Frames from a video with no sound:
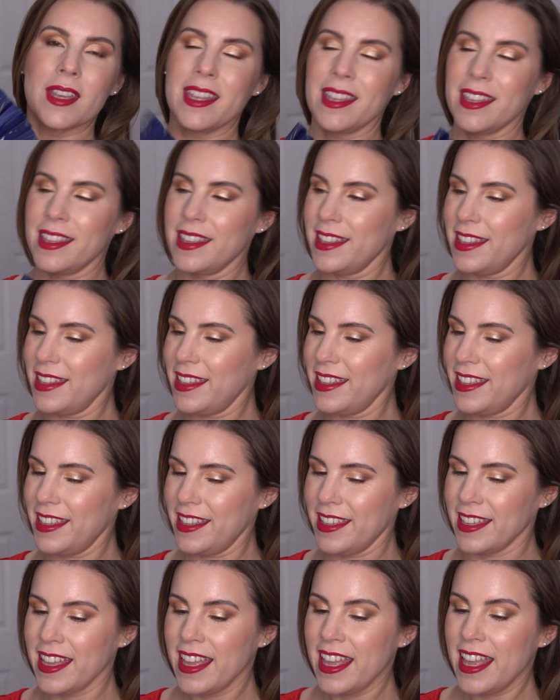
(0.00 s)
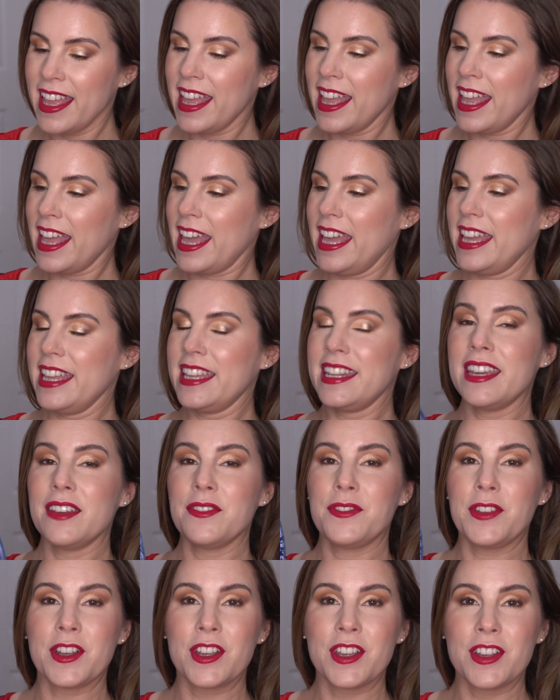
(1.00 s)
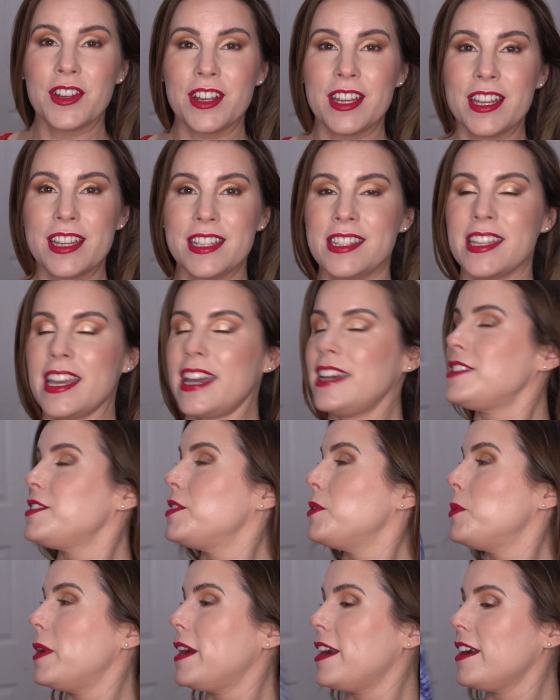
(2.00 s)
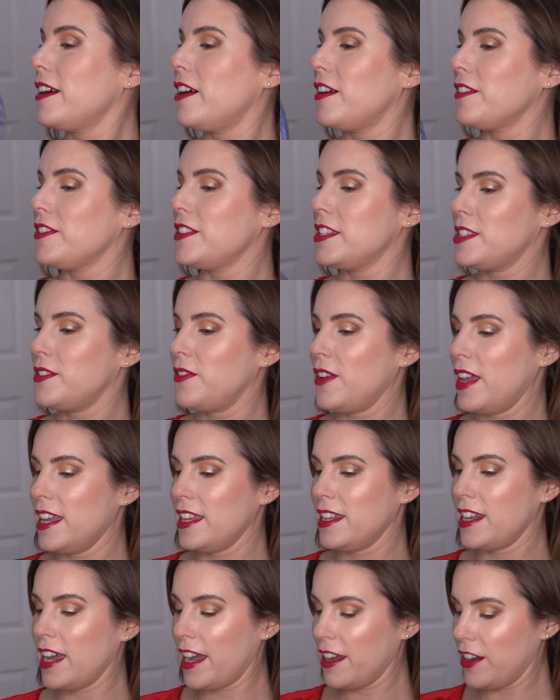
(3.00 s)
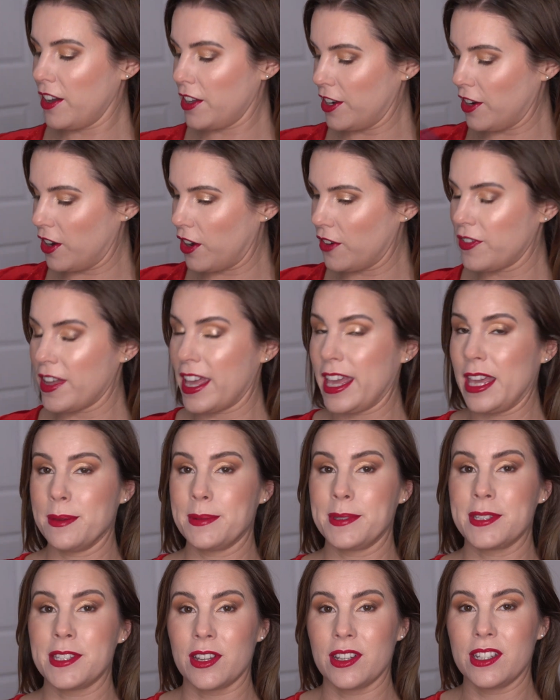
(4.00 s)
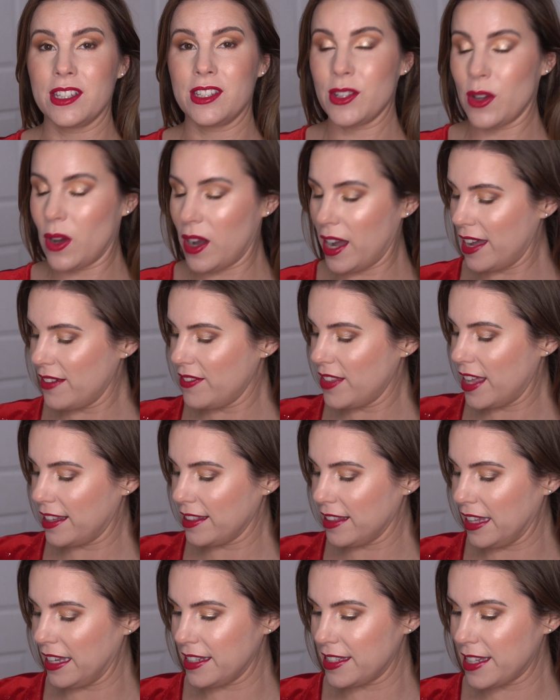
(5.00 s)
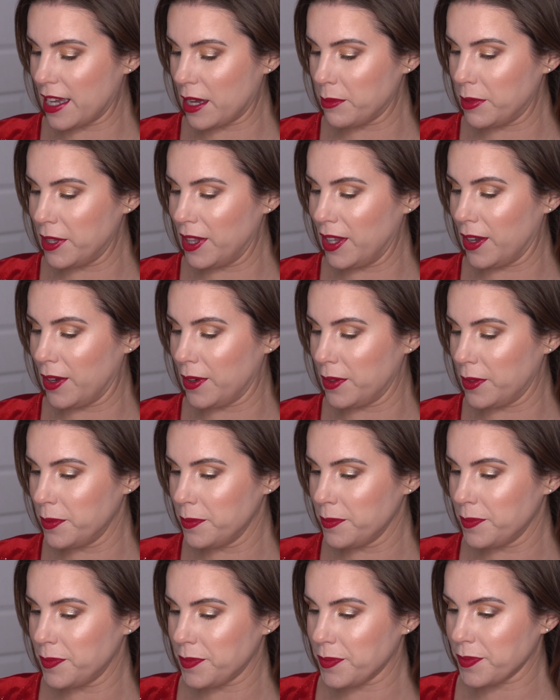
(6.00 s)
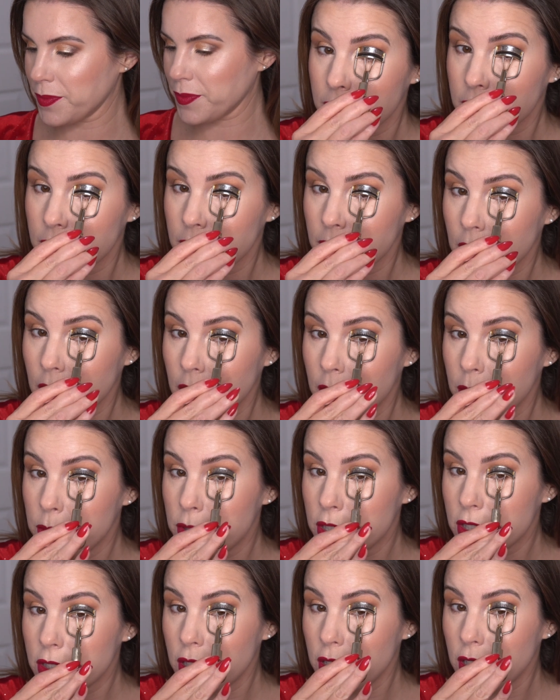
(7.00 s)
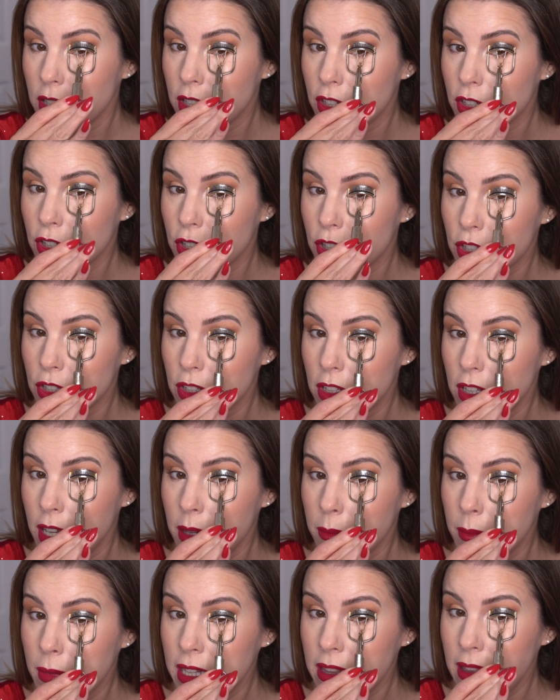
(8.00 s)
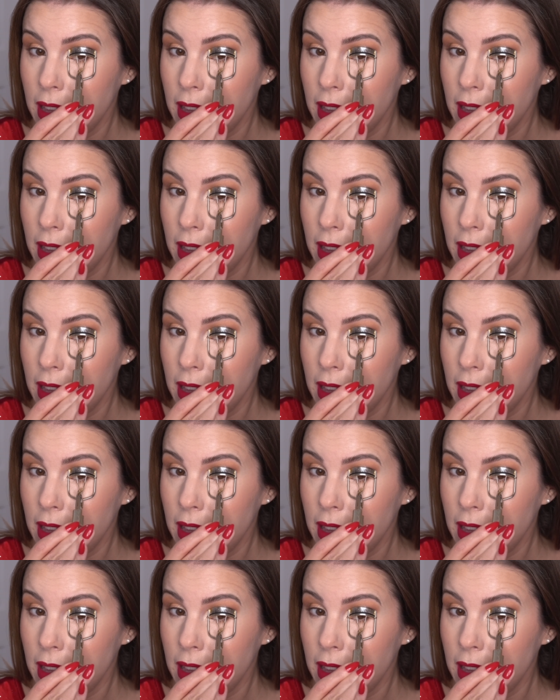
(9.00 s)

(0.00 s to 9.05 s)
and if you're curious as to where I got this fan, I got it off of Amazon, so I'll have that link down below. I'm just gonna curl up my